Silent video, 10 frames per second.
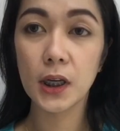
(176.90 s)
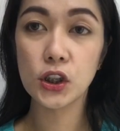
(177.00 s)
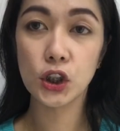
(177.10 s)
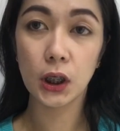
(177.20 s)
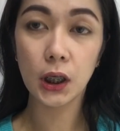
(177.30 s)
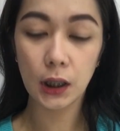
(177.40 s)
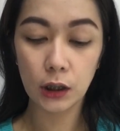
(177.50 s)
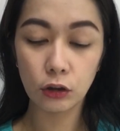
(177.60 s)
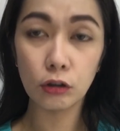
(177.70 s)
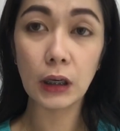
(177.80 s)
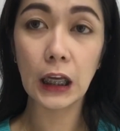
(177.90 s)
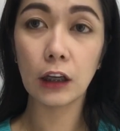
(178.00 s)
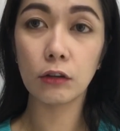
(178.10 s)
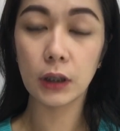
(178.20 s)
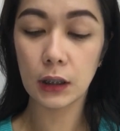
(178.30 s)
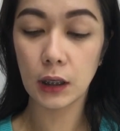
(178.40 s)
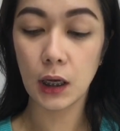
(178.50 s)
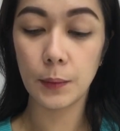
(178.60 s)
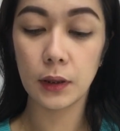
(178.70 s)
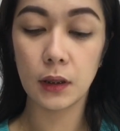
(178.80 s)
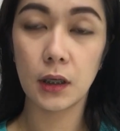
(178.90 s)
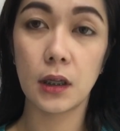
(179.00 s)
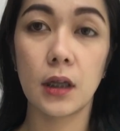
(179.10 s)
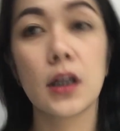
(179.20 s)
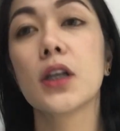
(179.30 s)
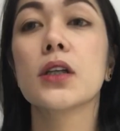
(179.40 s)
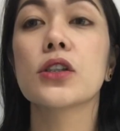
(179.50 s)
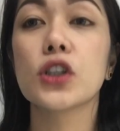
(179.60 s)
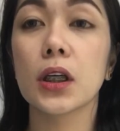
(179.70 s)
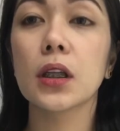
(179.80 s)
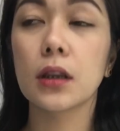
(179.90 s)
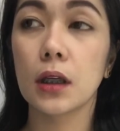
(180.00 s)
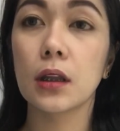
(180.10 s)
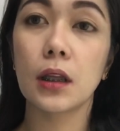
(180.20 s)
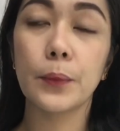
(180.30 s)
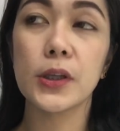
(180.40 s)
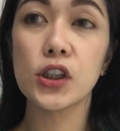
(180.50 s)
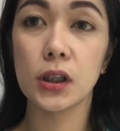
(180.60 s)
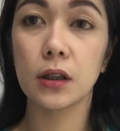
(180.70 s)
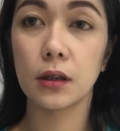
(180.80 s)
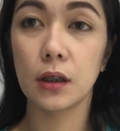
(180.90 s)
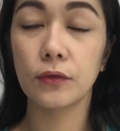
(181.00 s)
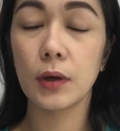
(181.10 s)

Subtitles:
my cheek, ito yung lagi kong ginagamit na cheek tint, lip and cheek tint